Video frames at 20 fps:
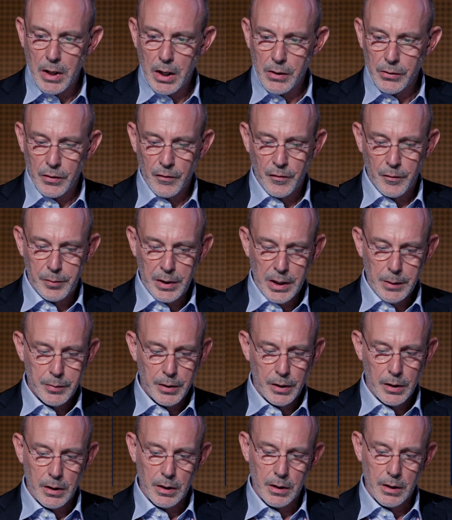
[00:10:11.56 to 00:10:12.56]
amount of
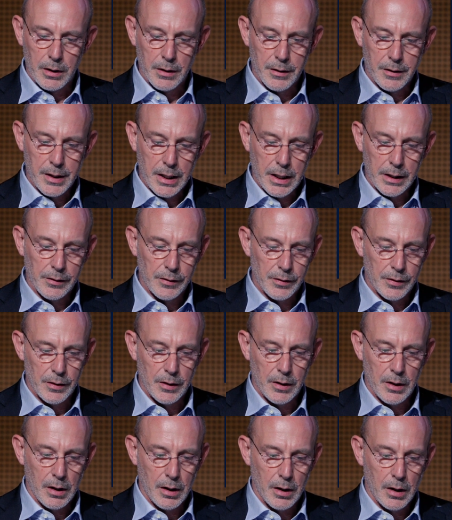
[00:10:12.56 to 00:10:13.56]
people that
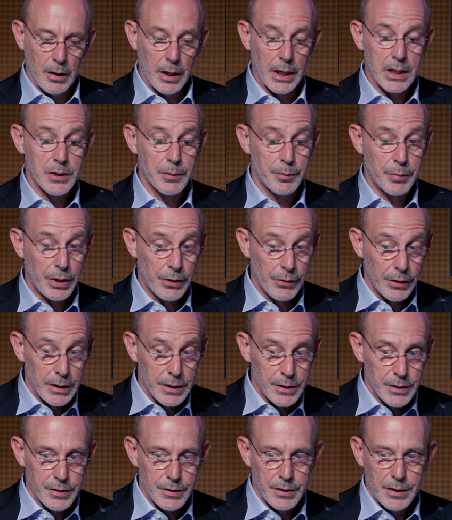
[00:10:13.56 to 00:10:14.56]

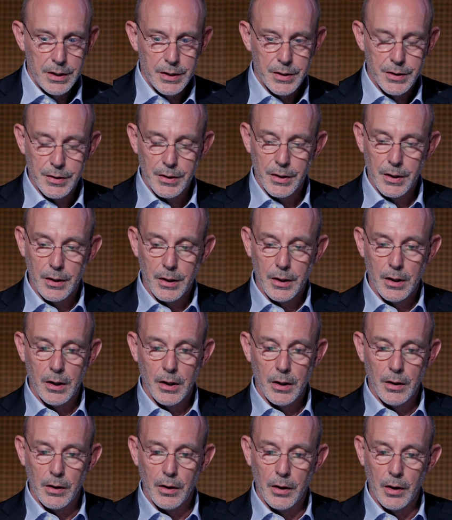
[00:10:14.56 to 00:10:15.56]
experience these
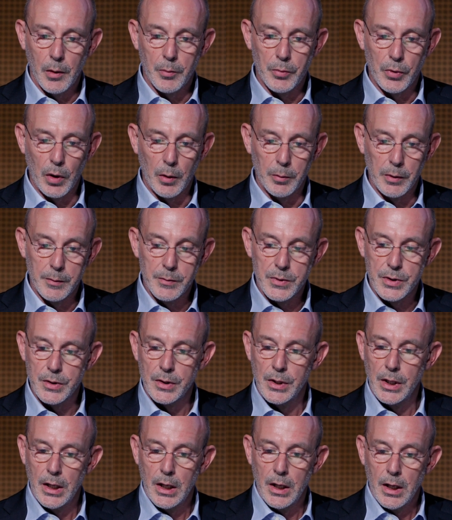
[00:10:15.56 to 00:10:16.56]

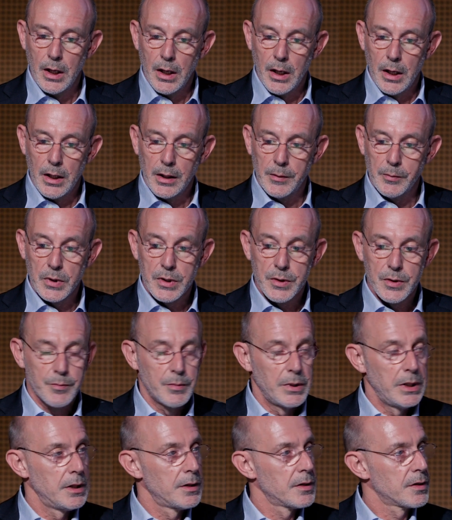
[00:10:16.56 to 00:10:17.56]
problems. It
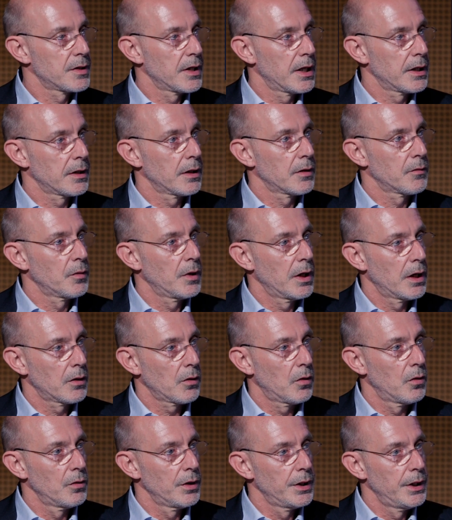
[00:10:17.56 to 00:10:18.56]
must be said that we
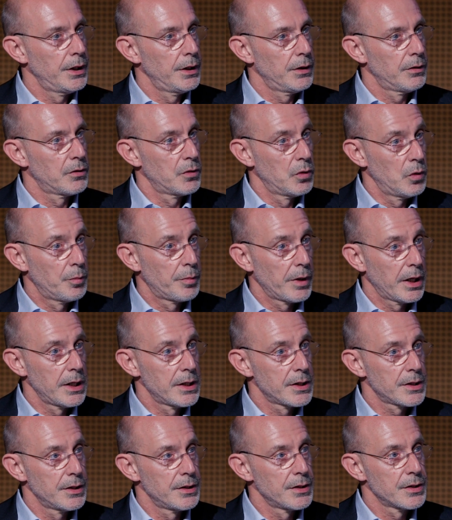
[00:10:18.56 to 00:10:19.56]
had only 2
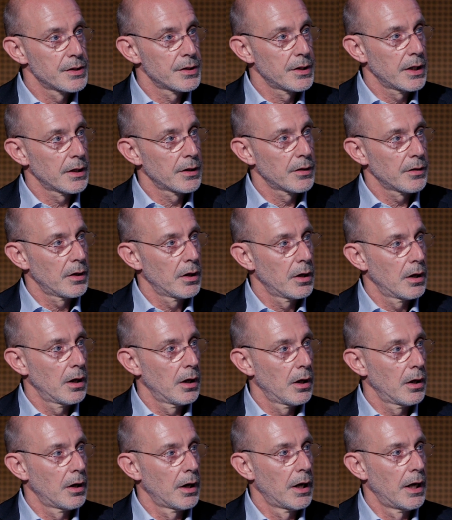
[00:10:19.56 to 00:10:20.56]
patients that
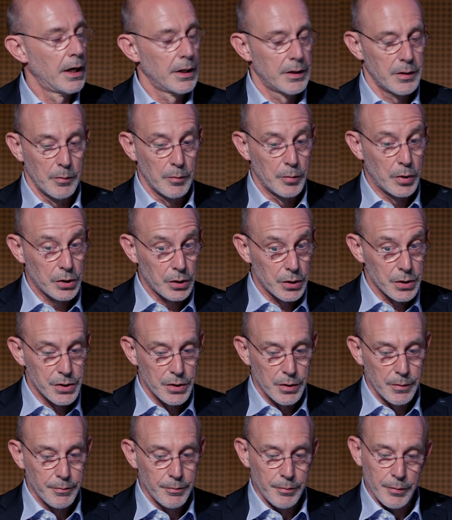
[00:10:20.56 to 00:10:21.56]
had
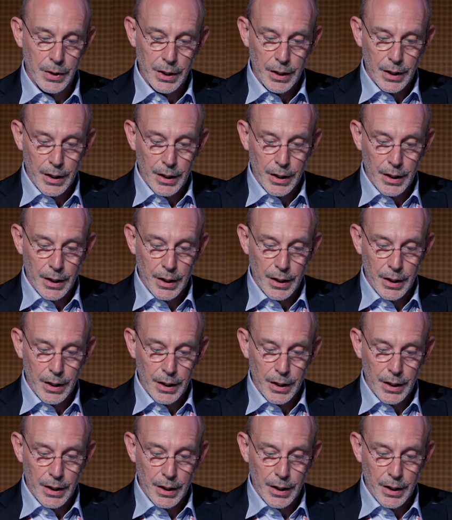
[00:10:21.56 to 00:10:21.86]
bothersome